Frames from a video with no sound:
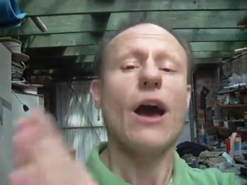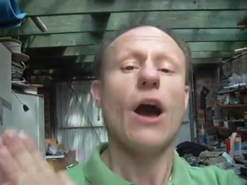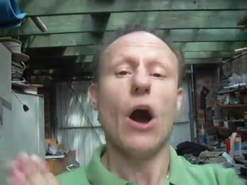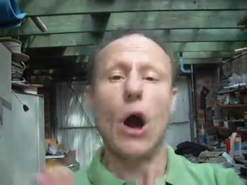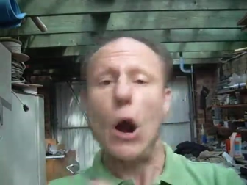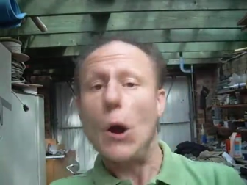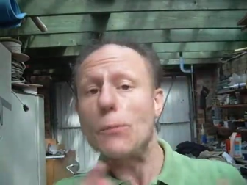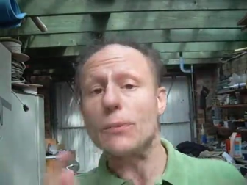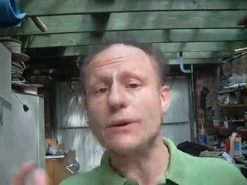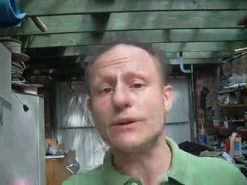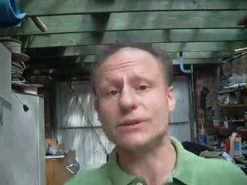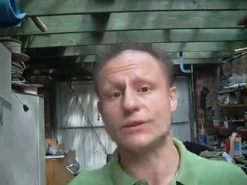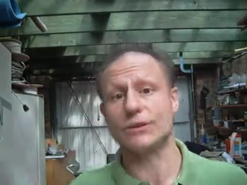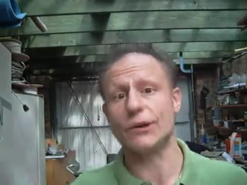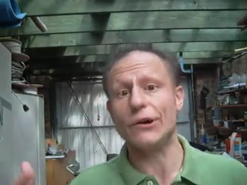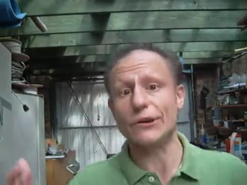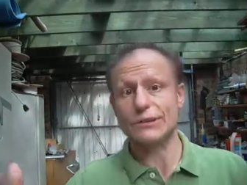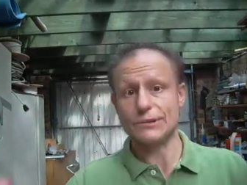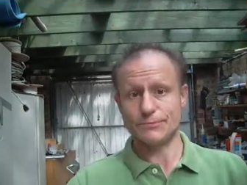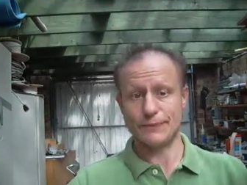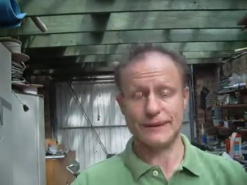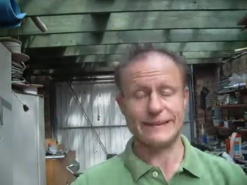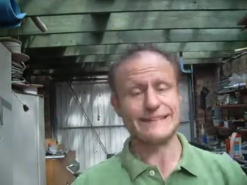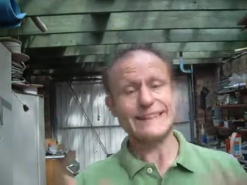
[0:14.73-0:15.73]
Open source
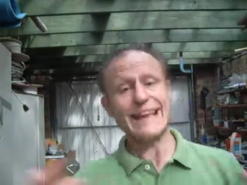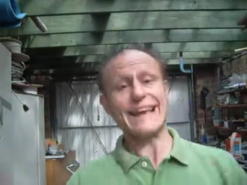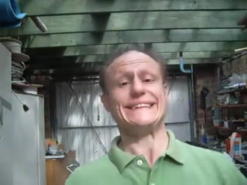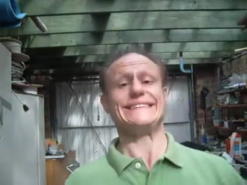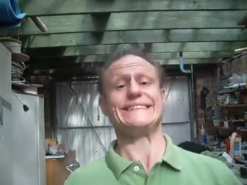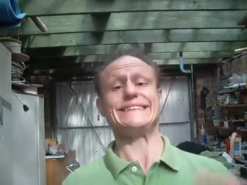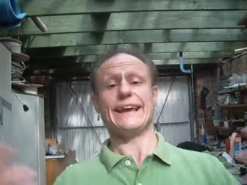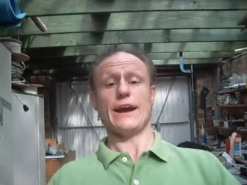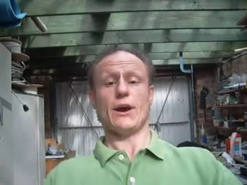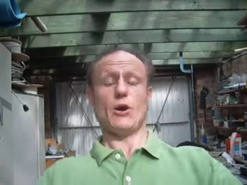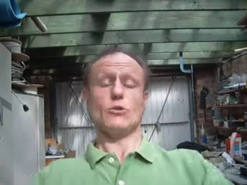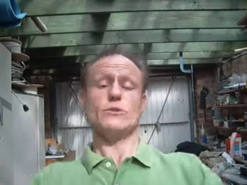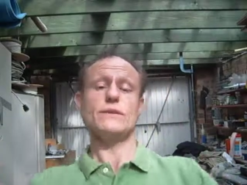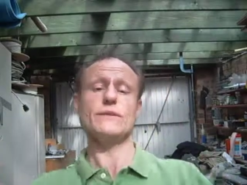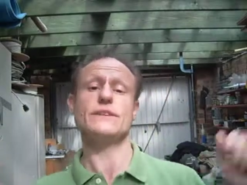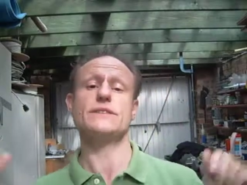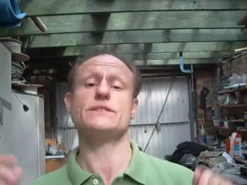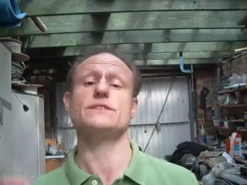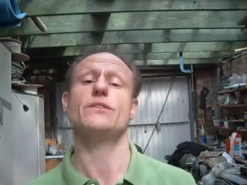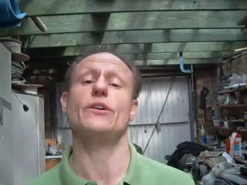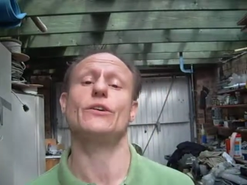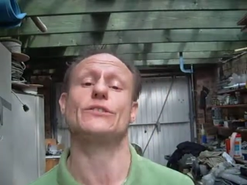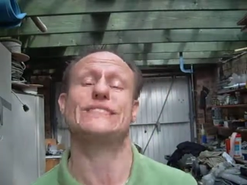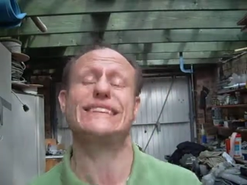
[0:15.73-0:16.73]
means, yes, you get hold of the
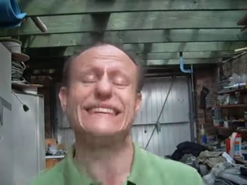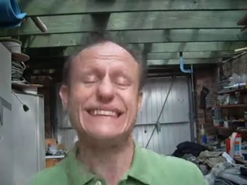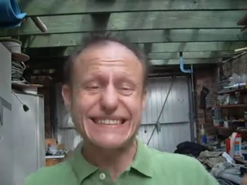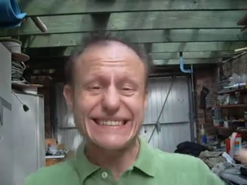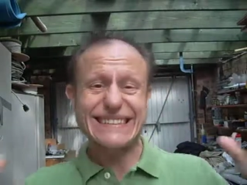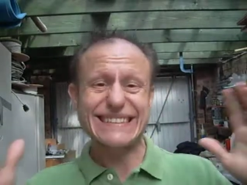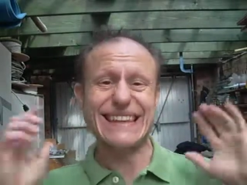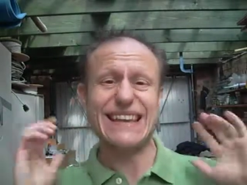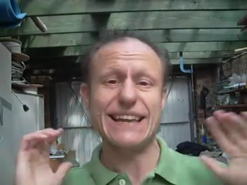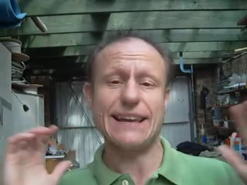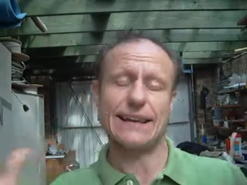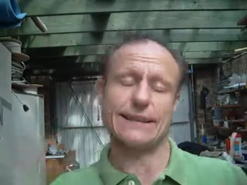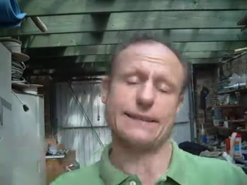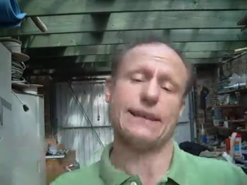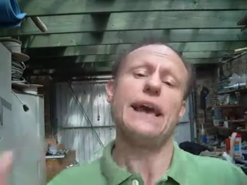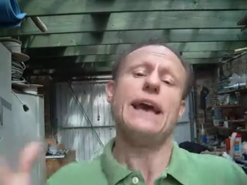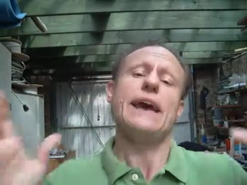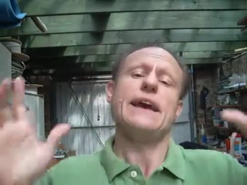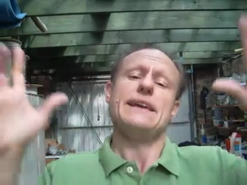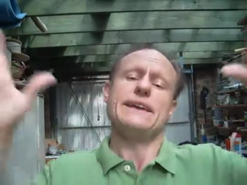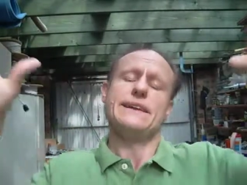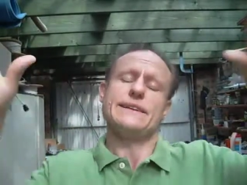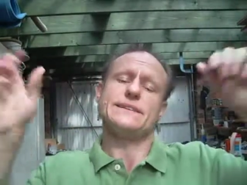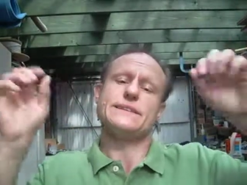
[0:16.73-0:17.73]
source, you can see it,
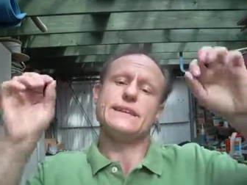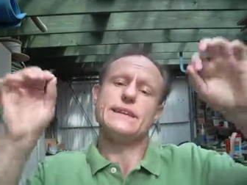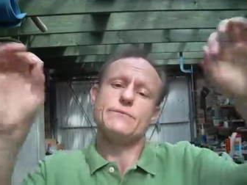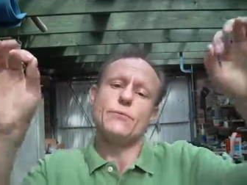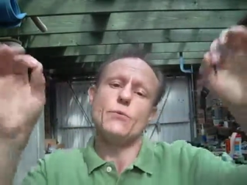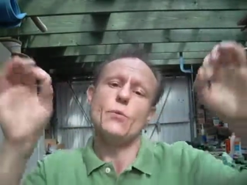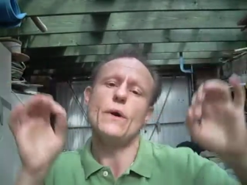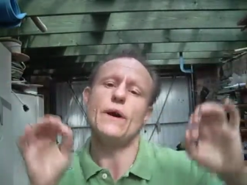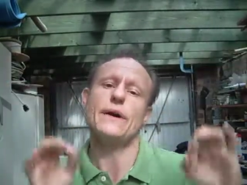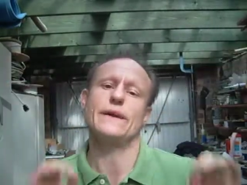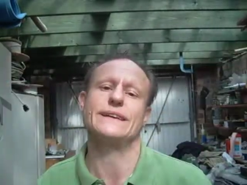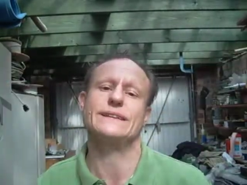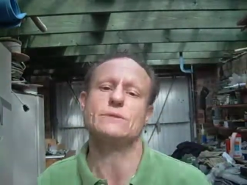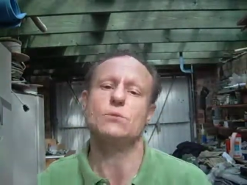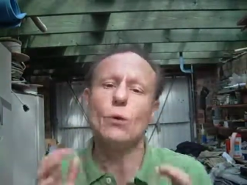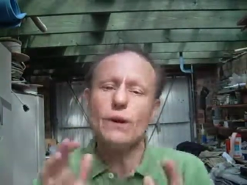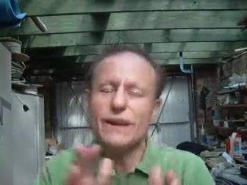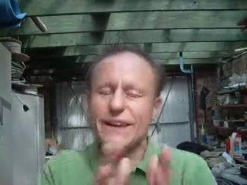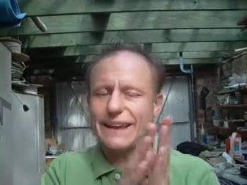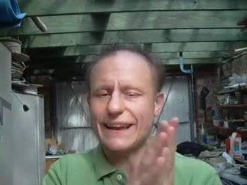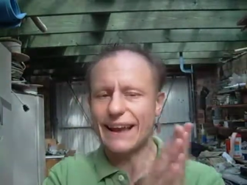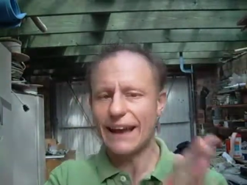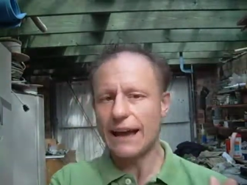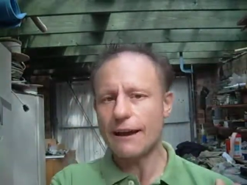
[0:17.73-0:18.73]
you can see the workings. What
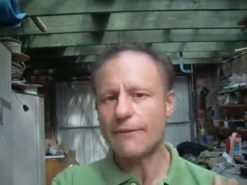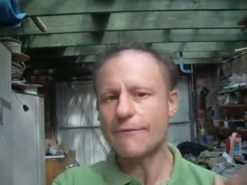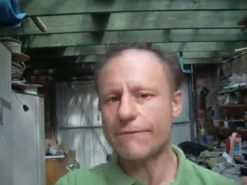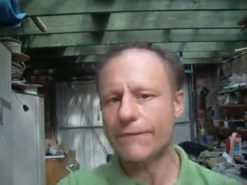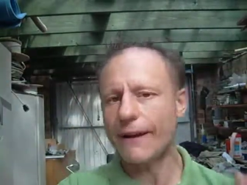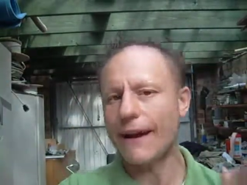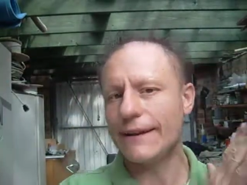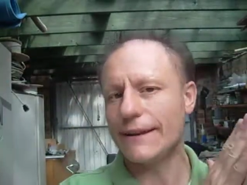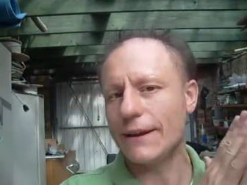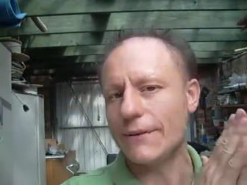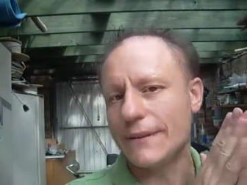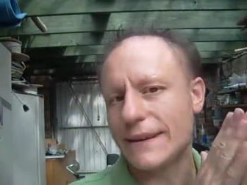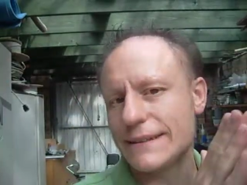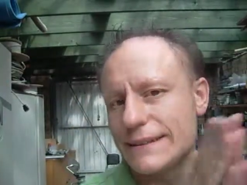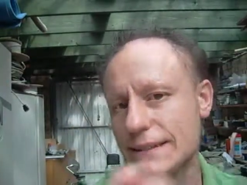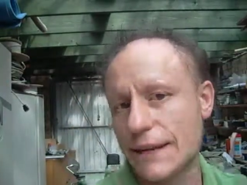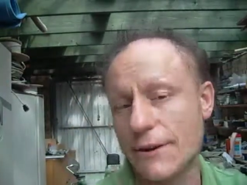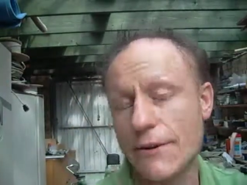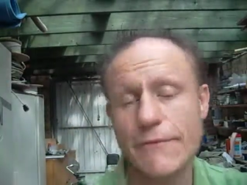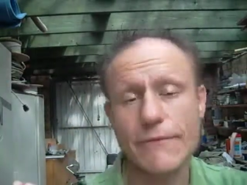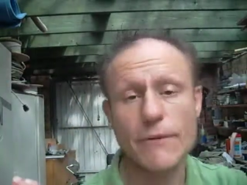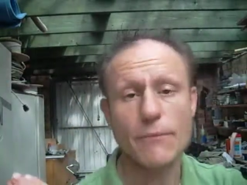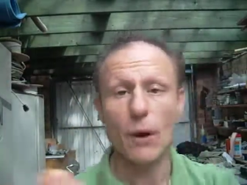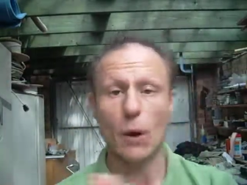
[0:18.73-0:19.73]
you can't find out
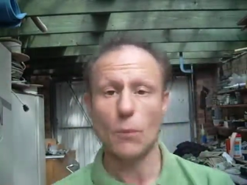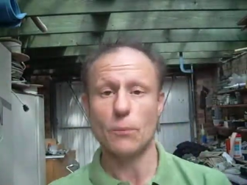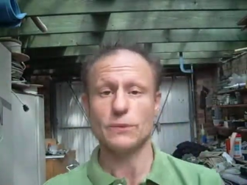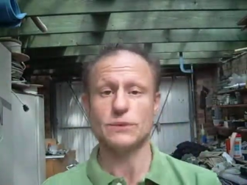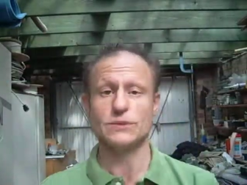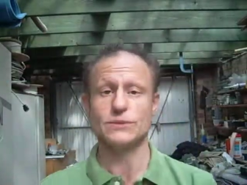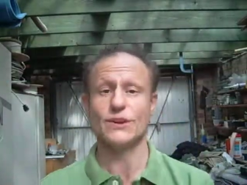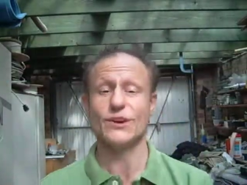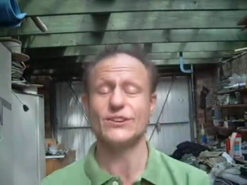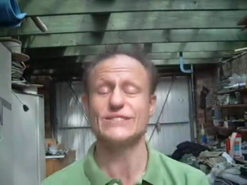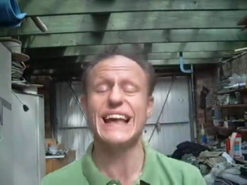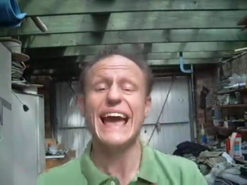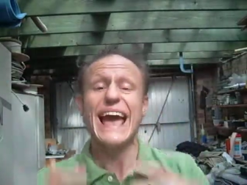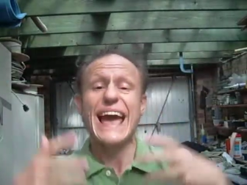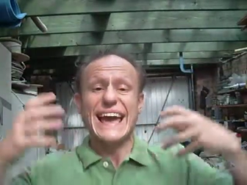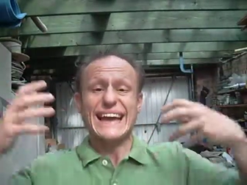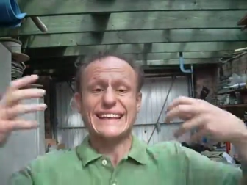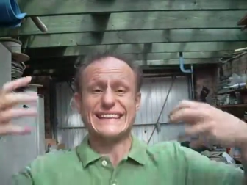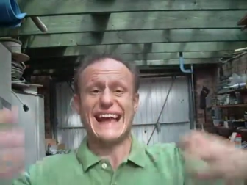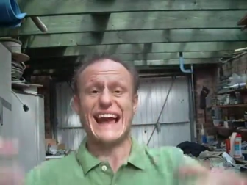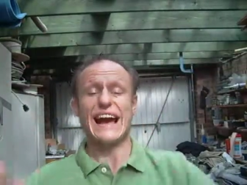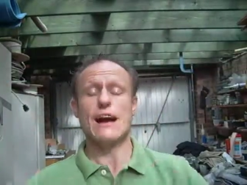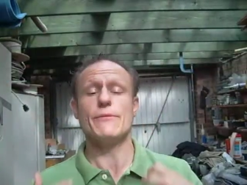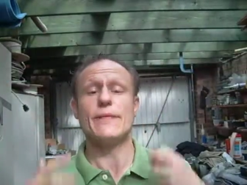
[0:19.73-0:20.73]
necessarily from open source is
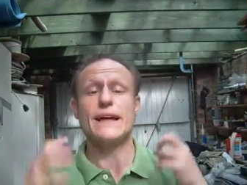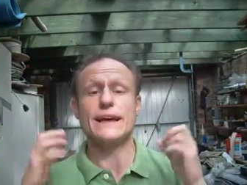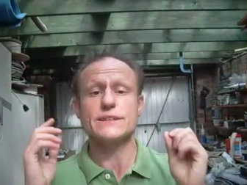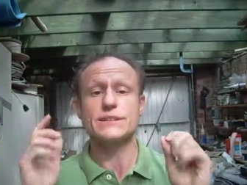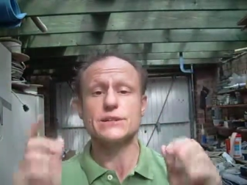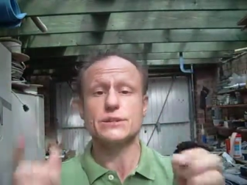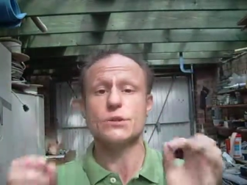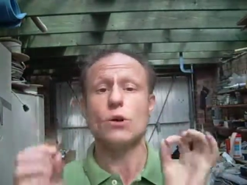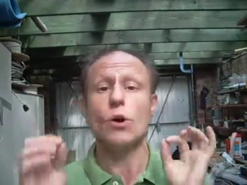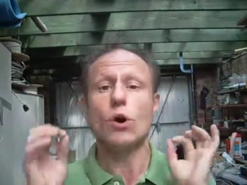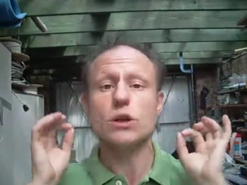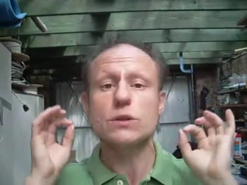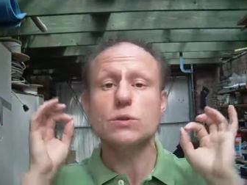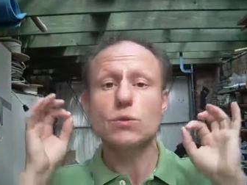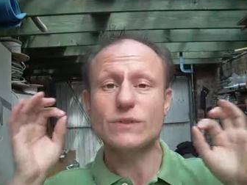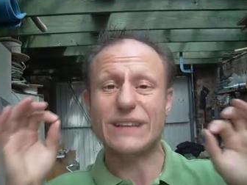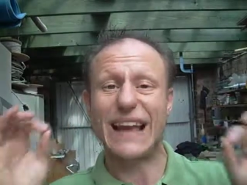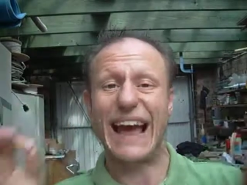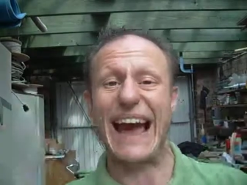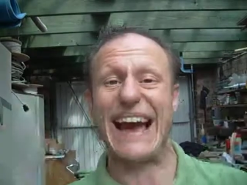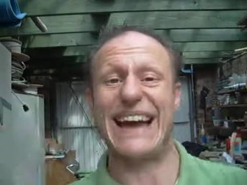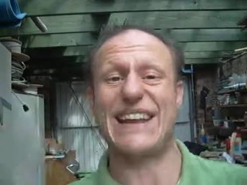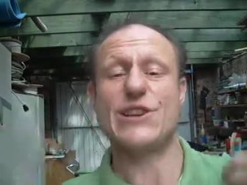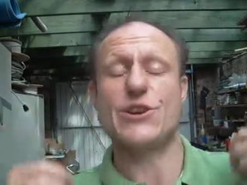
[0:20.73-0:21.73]
how that source was
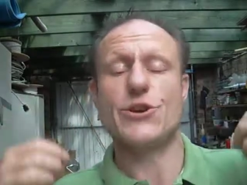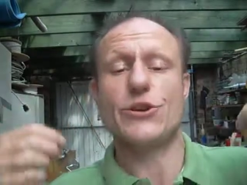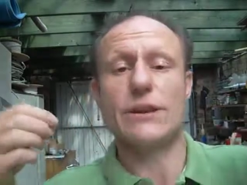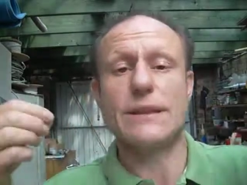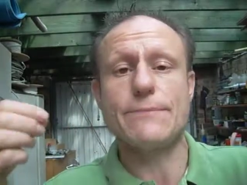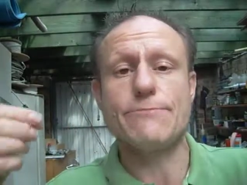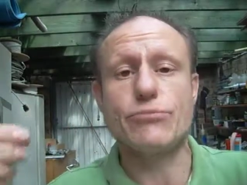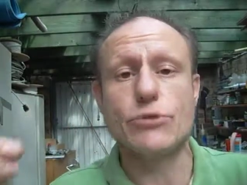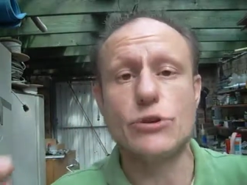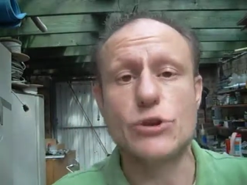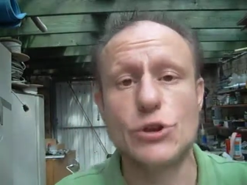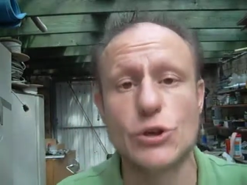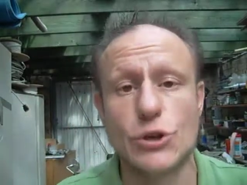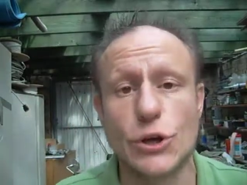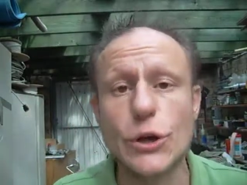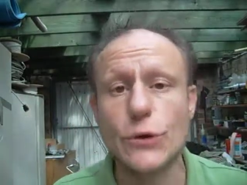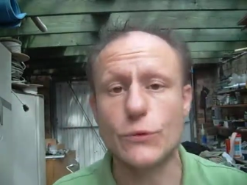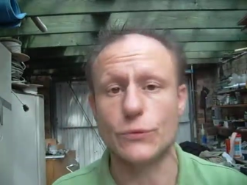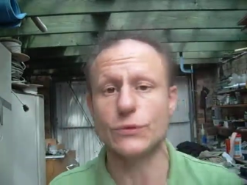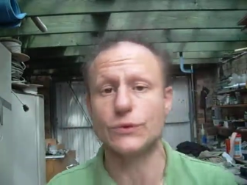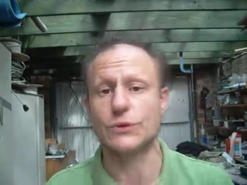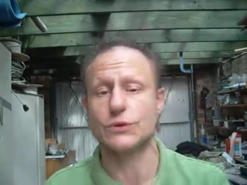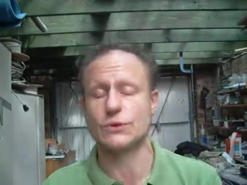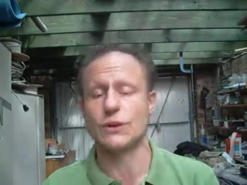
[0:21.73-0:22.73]
actually
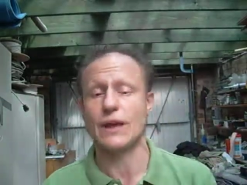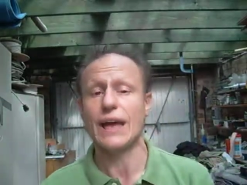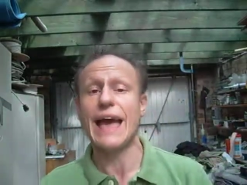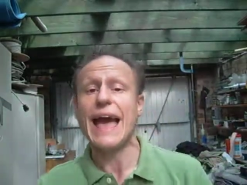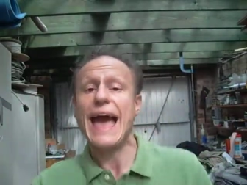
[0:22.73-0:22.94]
produced.